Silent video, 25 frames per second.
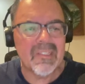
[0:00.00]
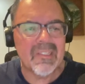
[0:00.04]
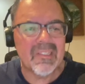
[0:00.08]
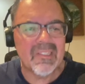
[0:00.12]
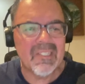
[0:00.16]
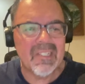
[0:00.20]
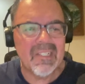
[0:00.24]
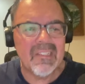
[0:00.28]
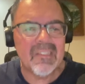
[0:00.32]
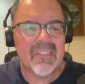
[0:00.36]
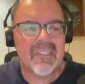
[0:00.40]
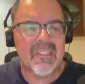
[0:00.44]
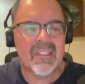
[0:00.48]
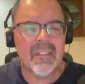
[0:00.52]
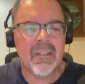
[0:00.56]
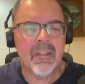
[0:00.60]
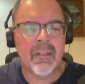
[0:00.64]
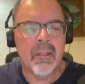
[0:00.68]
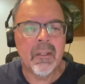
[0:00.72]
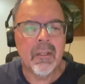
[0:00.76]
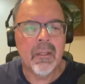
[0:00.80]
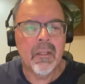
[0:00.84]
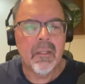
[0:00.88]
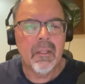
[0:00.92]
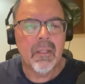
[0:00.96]

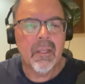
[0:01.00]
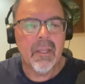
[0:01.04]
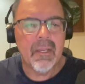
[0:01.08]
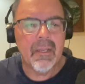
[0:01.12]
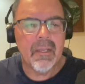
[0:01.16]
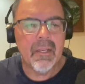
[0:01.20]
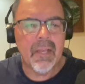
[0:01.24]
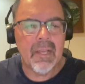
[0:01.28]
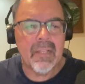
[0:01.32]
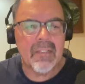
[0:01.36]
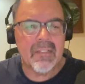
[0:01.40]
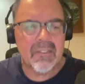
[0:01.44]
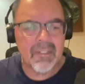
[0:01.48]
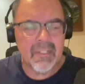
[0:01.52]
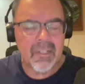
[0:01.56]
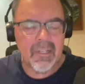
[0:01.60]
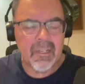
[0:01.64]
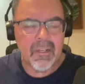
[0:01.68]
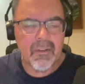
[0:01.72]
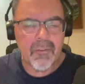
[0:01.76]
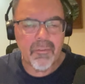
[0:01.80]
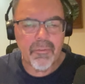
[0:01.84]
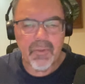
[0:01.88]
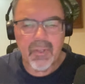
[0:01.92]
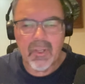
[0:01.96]
season as an
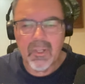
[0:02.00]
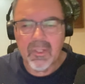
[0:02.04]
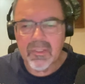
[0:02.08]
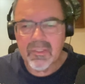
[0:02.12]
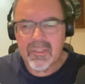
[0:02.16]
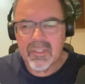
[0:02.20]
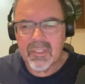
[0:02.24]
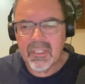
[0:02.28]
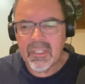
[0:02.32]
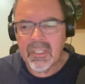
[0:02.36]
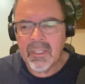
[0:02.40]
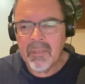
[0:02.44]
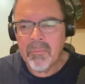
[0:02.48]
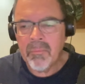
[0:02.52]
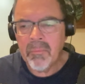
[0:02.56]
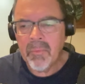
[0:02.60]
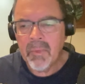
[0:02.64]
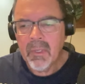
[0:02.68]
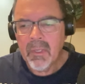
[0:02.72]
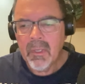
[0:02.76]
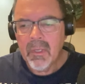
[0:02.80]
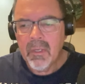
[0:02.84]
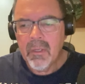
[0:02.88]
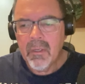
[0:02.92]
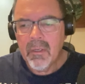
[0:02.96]
NFL team.
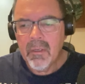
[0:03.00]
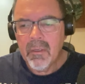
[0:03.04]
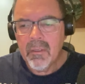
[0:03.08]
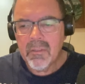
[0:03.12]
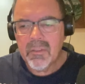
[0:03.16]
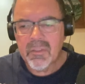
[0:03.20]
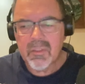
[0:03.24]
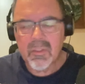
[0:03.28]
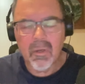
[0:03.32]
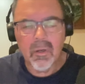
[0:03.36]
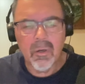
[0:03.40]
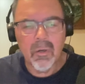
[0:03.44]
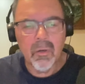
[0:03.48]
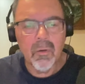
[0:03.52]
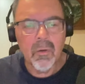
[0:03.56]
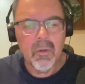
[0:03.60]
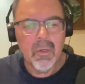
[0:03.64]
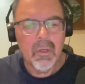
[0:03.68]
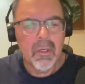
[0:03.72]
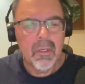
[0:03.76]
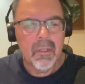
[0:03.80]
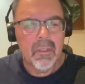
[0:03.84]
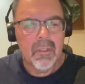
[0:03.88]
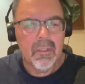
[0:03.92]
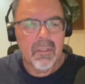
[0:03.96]
So
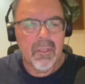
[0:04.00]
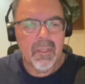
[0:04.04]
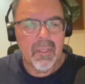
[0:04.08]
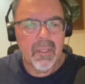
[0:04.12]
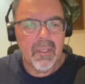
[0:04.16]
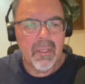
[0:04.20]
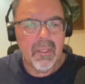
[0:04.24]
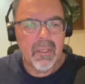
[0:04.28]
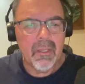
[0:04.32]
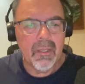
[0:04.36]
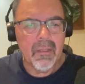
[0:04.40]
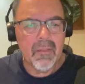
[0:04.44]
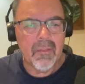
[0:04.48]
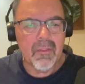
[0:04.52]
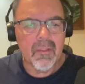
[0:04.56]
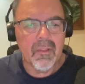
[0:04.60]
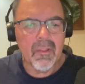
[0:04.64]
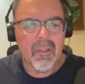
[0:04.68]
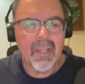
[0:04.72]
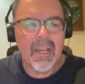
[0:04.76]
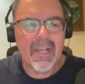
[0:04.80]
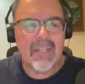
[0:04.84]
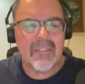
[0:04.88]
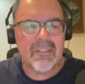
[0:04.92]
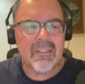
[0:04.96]
the uh, the
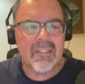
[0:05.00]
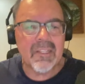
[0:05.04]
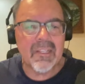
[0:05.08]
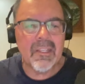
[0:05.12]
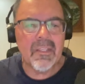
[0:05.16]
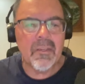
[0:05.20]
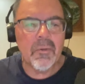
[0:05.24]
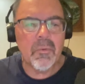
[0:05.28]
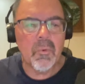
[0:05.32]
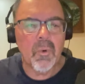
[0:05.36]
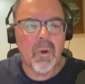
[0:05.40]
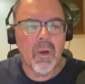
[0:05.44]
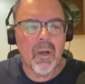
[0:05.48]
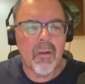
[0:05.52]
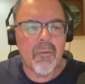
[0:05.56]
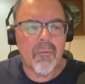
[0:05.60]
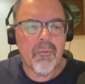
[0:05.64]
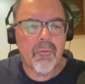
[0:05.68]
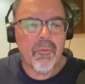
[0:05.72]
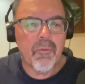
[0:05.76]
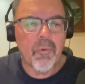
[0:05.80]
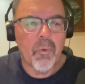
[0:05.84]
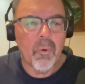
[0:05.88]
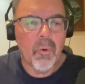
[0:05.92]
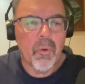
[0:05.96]
last thing you
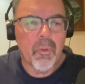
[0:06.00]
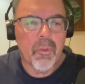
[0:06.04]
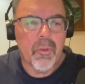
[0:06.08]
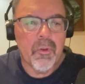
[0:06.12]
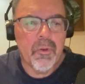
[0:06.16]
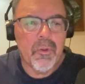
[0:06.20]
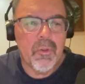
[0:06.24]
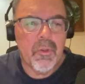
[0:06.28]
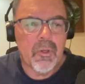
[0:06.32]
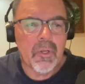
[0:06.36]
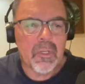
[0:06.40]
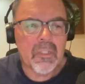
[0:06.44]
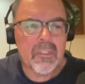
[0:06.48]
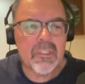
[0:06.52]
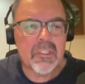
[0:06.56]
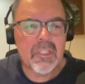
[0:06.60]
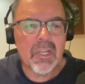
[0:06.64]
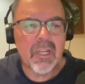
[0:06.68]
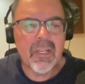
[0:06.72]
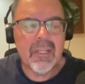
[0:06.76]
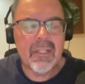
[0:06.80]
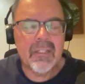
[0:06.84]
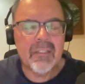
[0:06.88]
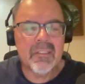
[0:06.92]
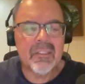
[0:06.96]
want for the New York
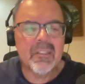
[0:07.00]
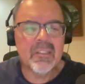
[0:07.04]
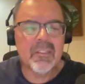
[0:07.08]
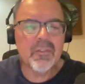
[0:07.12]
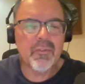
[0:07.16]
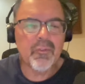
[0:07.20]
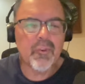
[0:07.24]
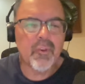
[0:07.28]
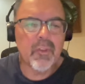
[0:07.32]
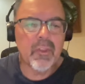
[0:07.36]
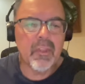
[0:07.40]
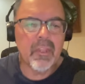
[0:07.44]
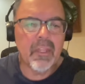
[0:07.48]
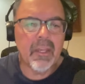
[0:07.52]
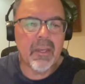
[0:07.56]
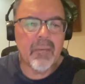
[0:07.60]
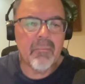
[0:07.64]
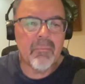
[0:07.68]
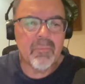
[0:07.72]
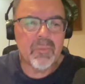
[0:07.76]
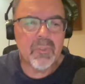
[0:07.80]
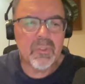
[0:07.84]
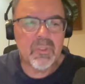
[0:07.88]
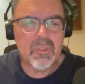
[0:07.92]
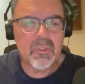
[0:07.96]
Giants is for
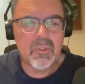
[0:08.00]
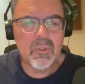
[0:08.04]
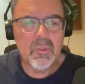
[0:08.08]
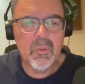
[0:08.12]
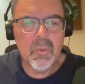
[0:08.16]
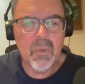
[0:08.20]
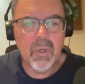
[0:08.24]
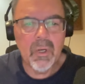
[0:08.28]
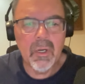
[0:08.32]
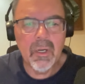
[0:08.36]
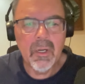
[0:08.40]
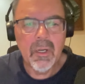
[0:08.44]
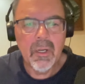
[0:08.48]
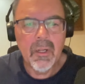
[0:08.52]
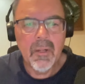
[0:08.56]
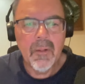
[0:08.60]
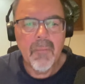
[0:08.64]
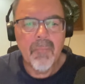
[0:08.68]
them to uh,